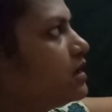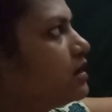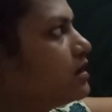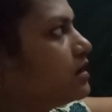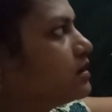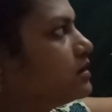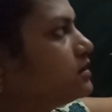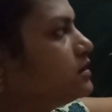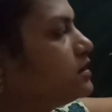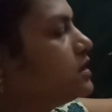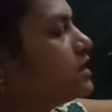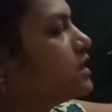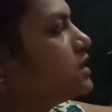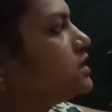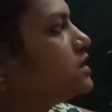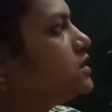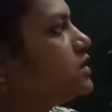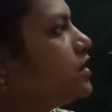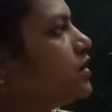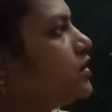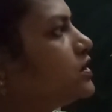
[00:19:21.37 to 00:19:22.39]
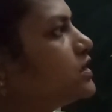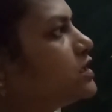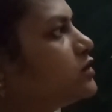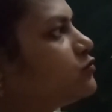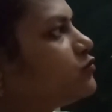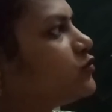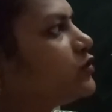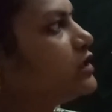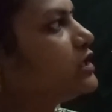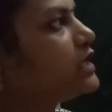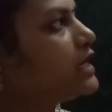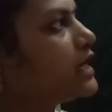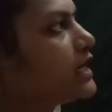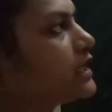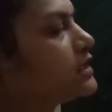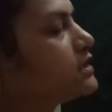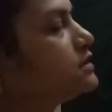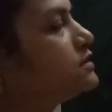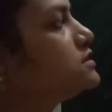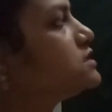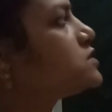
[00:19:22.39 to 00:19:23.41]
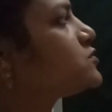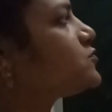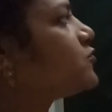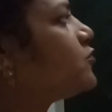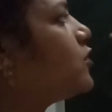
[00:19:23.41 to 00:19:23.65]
learn your different angles